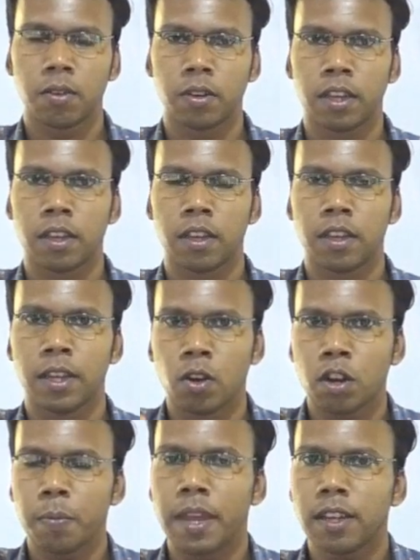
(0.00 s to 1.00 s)
Okay, in
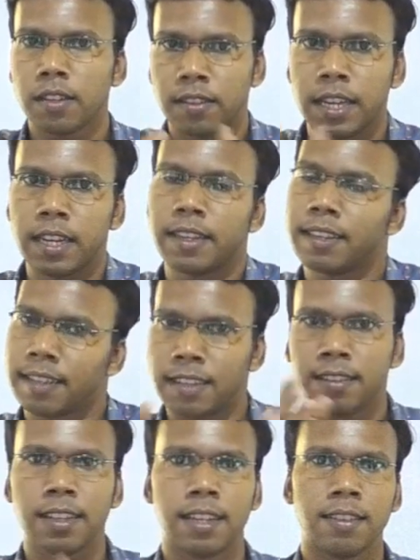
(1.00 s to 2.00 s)
order to make CNG as
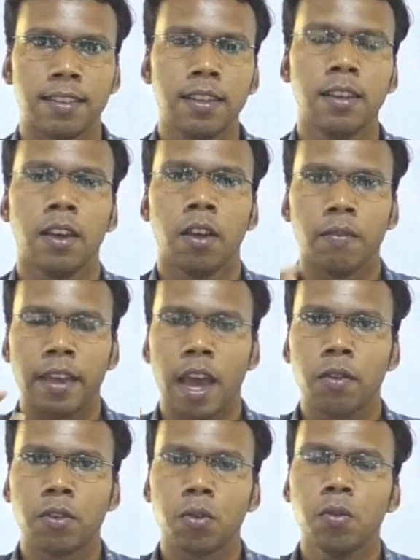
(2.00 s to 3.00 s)
HCNG, we
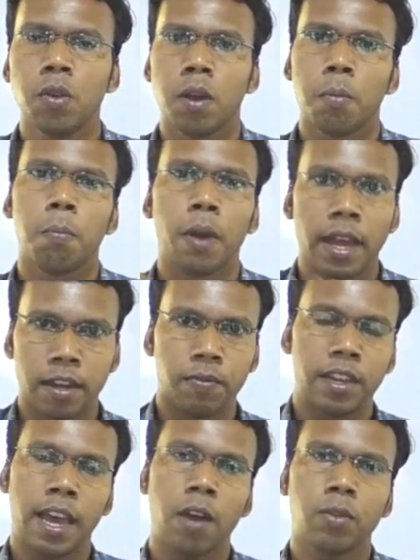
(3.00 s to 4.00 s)
have to blend,
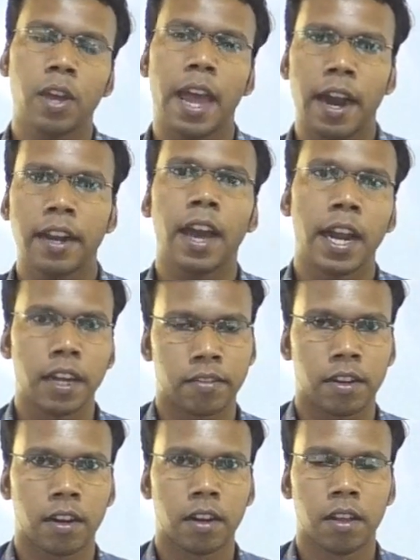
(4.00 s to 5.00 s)
we have to add
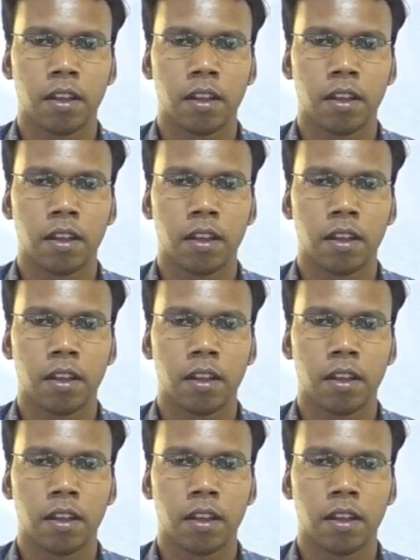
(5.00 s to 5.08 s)
hydrogen.